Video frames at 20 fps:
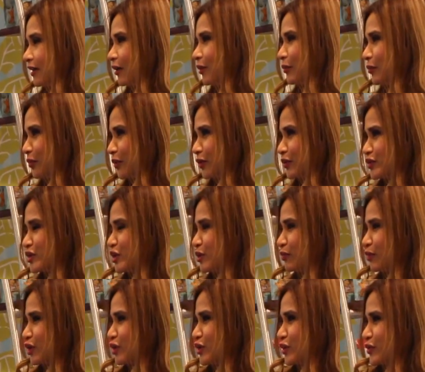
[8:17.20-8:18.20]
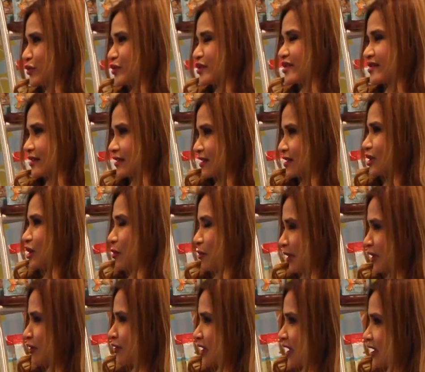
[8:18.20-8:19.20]
a wound. You would use, you know,
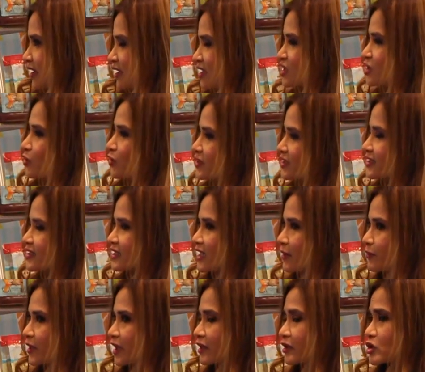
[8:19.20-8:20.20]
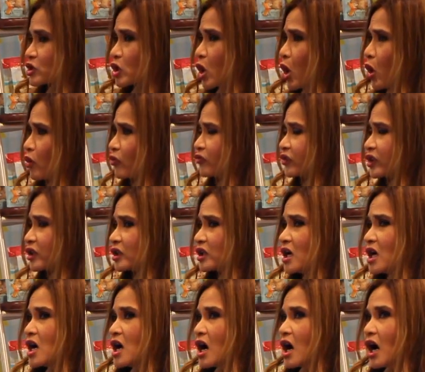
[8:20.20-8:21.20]
manuka honey. So it's the same thing. There's over
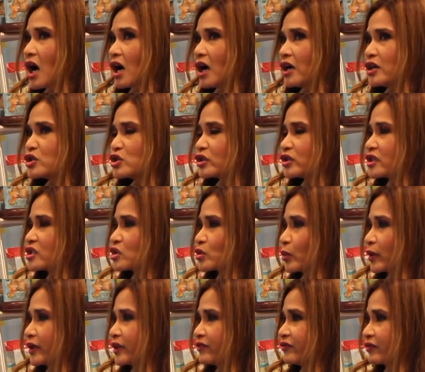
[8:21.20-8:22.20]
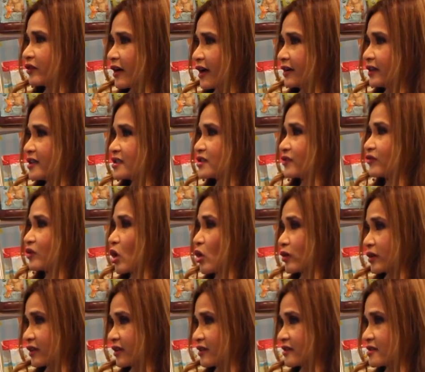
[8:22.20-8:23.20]
120 varieties of
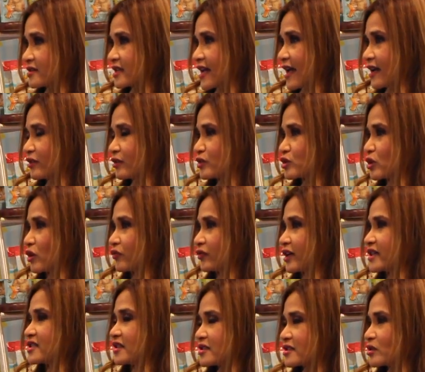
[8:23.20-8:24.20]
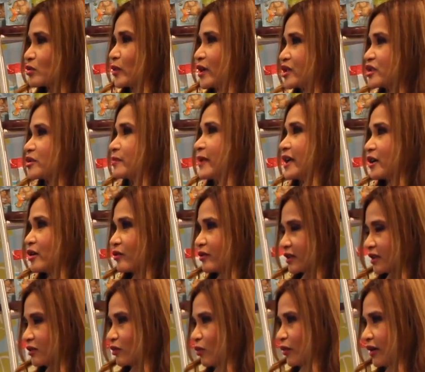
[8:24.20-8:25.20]
coconuts, and there's over a dozen ways to make
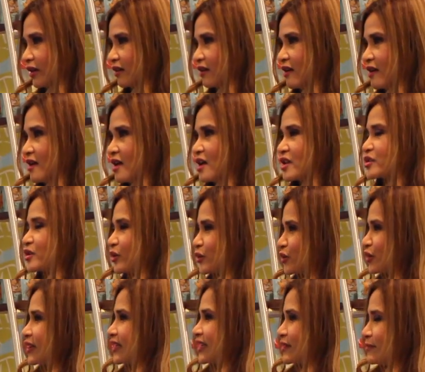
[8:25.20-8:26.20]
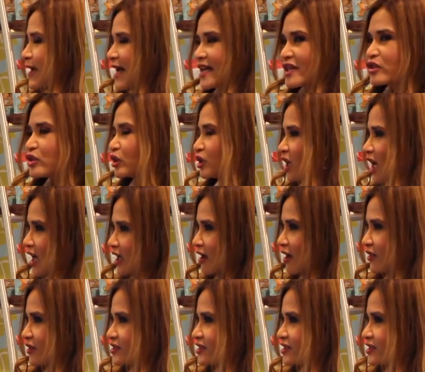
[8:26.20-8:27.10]
coconut oil. So you can imagine they're not all the